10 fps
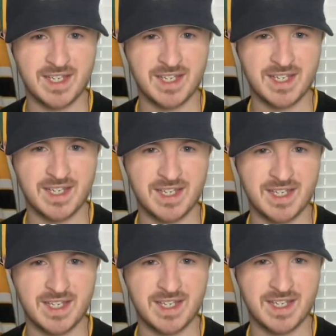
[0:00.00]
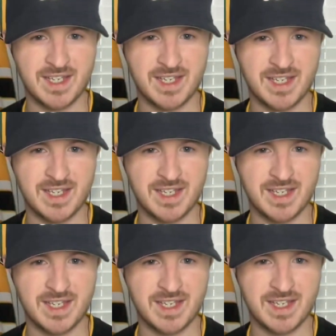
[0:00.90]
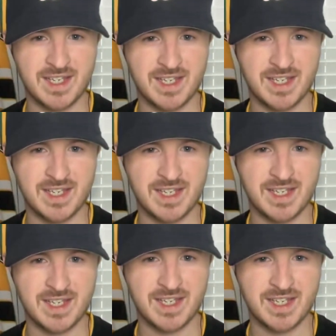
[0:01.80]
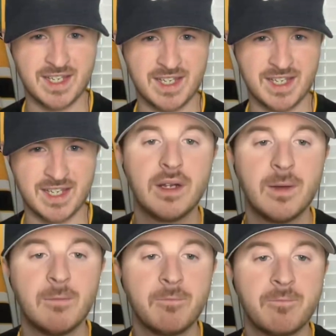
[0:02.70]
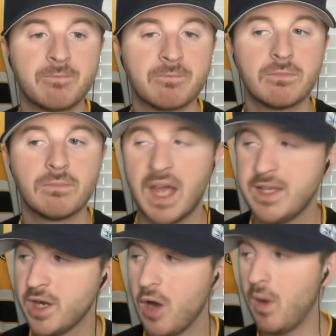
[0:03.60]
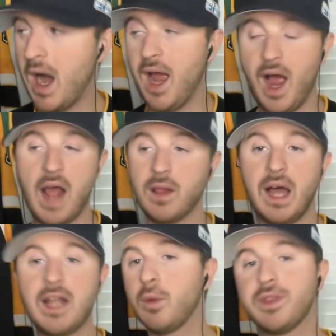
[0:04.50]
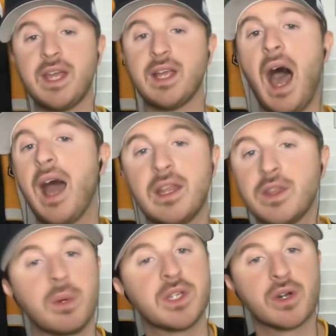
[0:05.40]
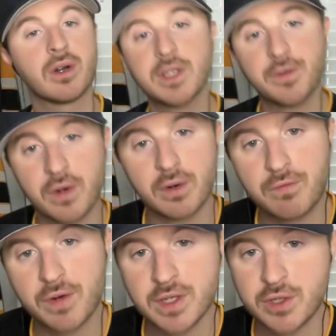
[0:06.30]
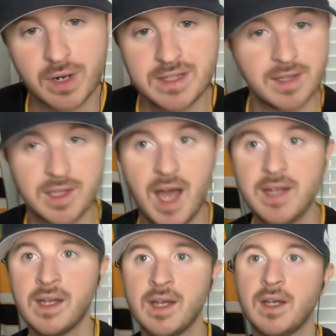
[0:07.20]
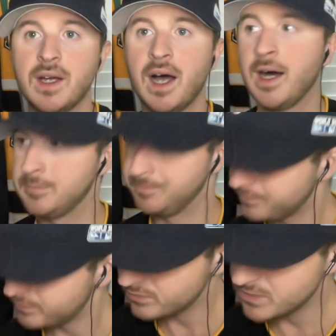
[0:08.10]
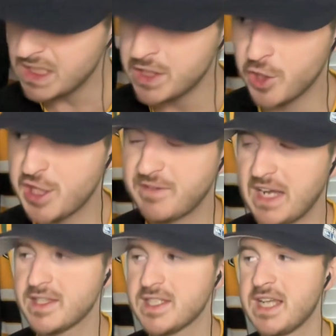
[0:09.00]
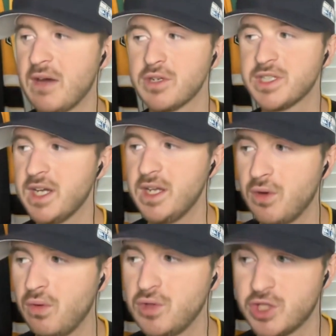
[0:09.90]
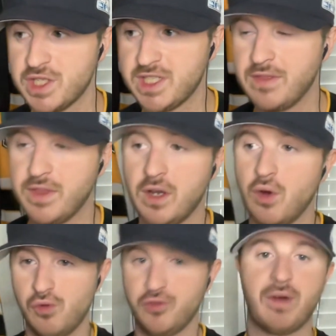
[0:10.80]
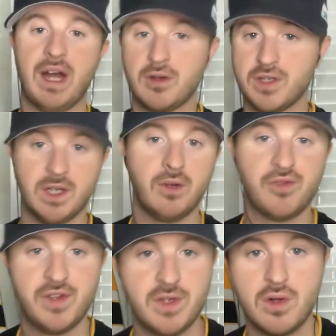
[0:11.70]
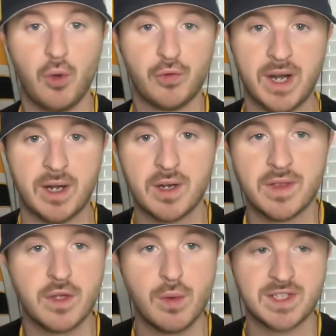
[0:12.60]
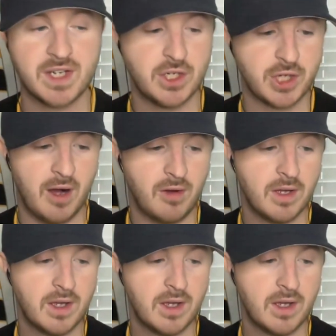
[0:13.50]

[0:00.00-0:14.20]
that? And the Bruins are just going to keep rolling with it. And, I like what they got in the returns for the trade deadline. They've got this Zellers kid who just set the goals record, single season goals record in the USHL.